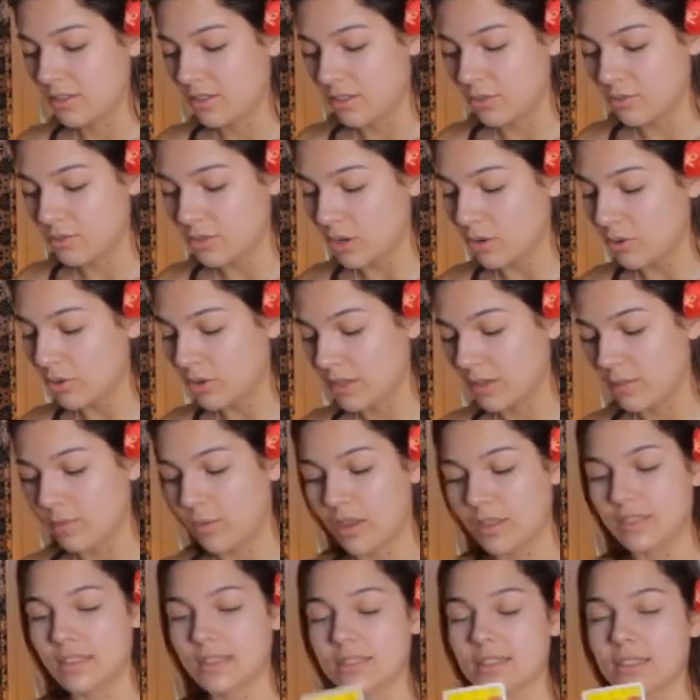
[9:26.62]
You totally
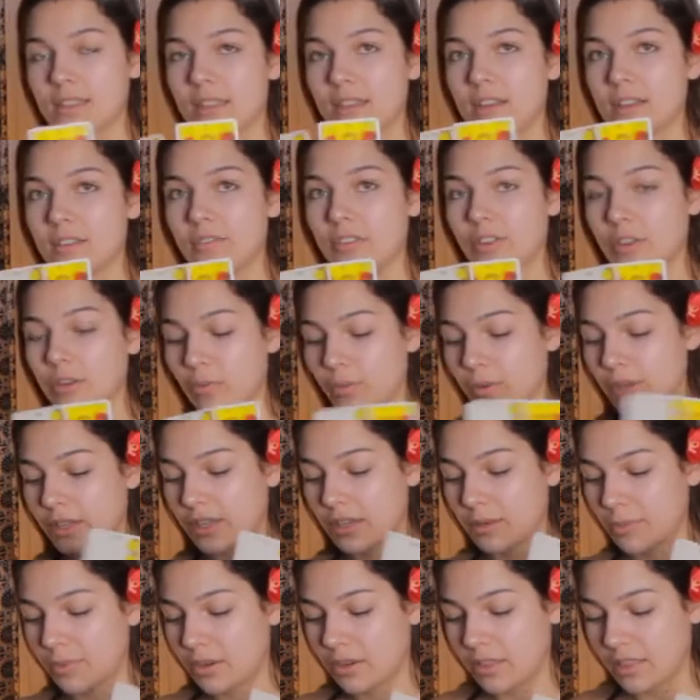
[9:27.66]
want this love, and you're
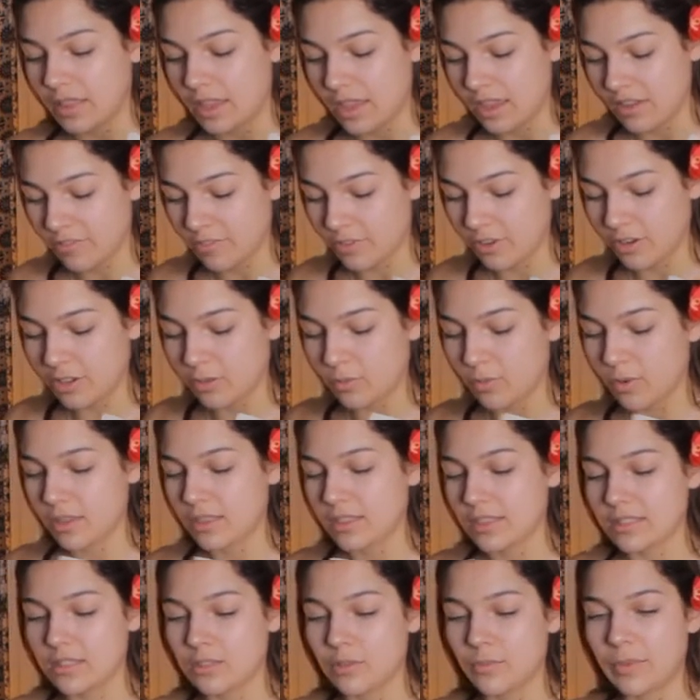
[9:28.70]
willing to put in the effort. You want
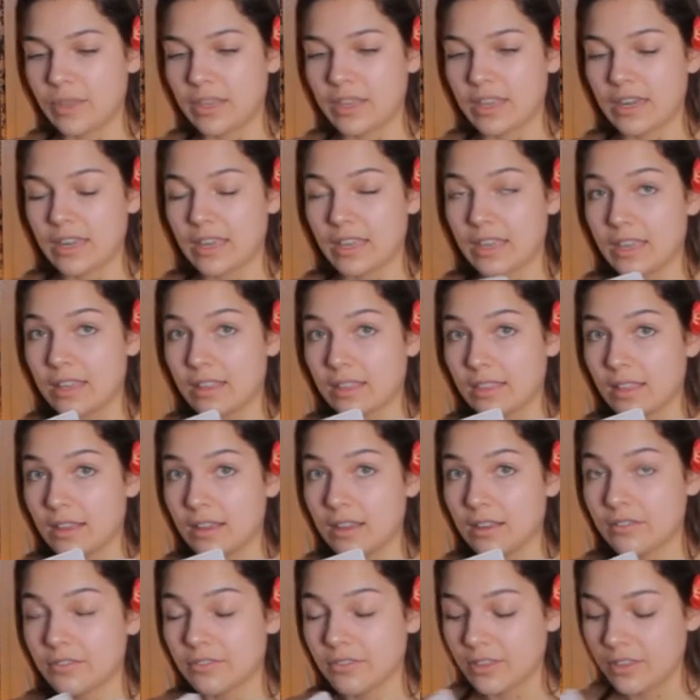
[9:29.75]
this new beginning in
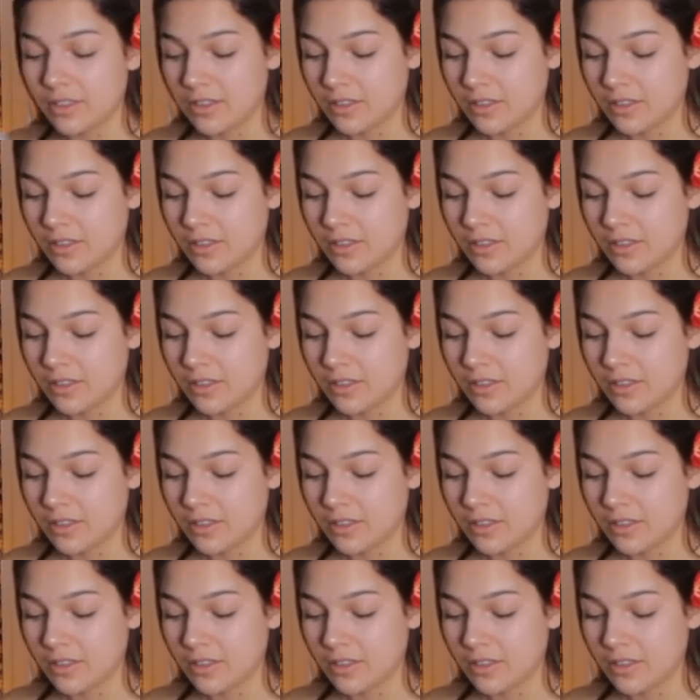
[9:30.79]
love.